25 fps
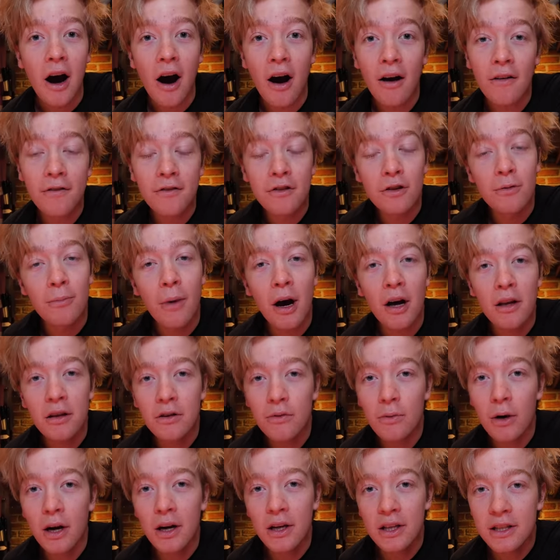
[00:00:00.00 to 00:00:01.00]
after
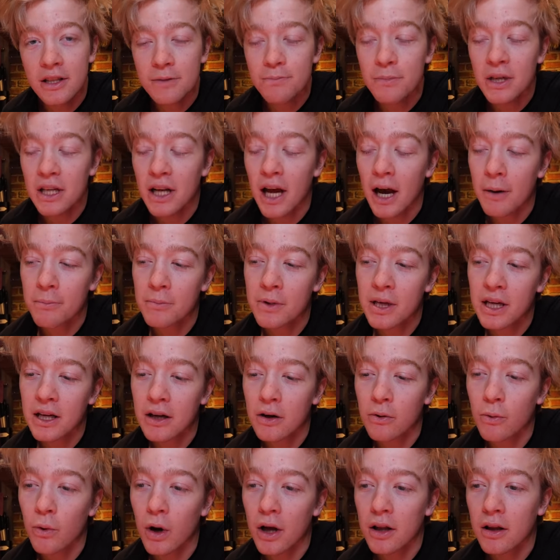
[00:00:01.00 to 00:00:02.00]
Mantua it's been happening
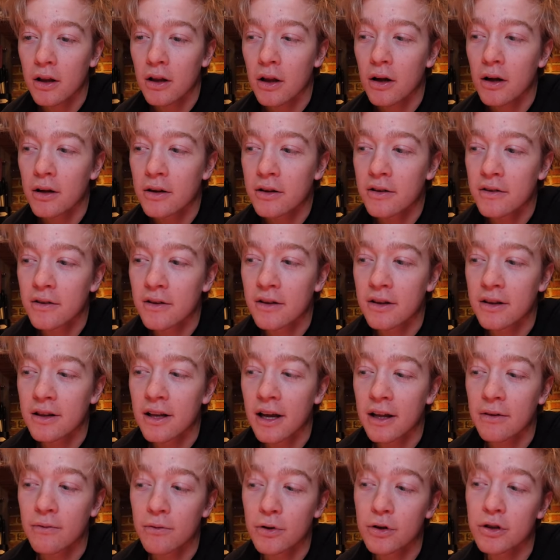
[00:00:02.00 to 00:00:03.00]
quite a lot.
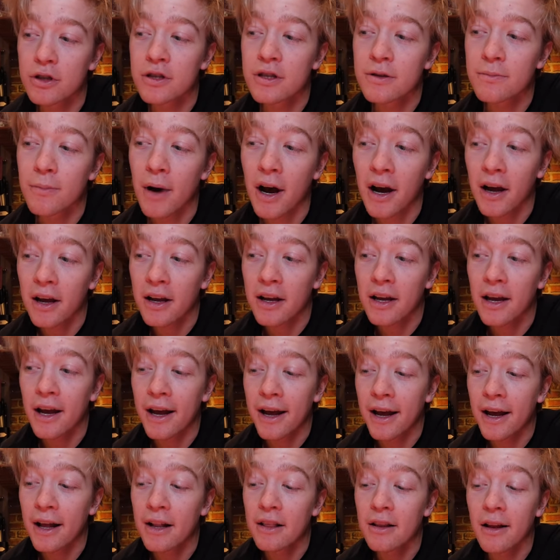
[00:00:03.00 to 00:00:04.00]
That was
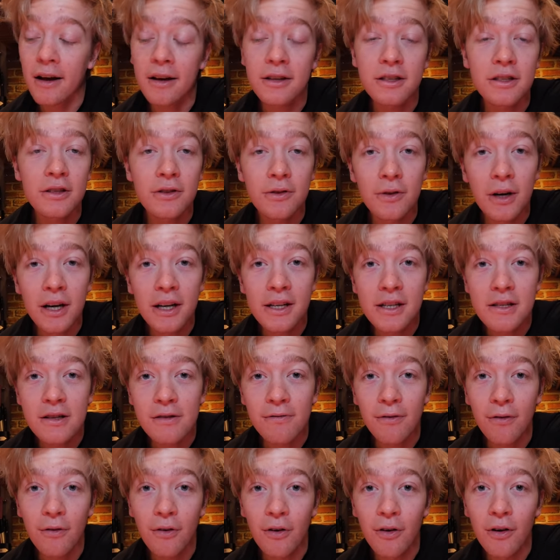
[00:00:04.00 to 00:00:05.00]
my last race
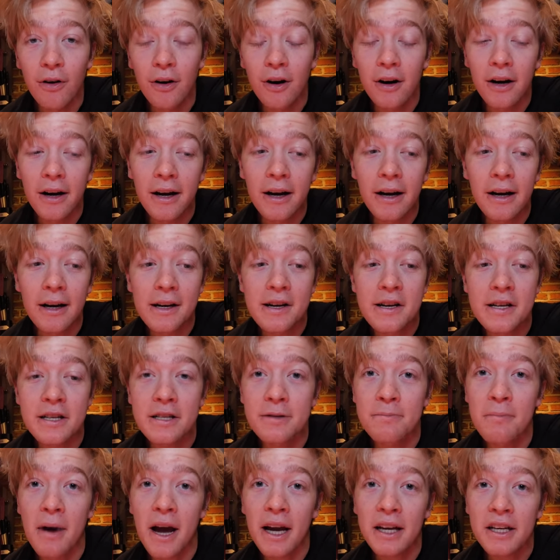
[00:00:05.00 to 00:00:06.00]
for
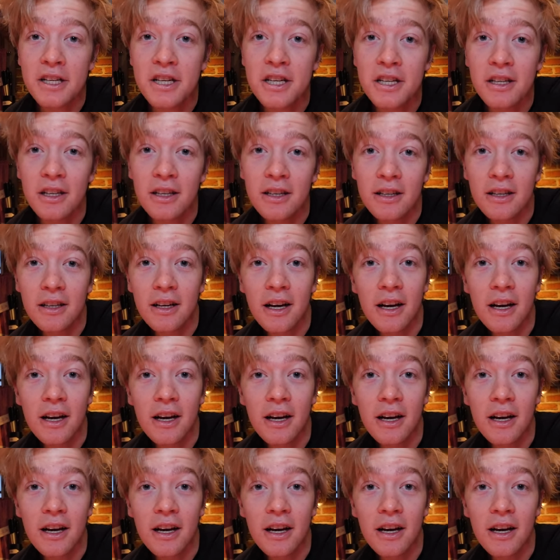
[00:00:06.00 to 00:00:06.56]
Smaction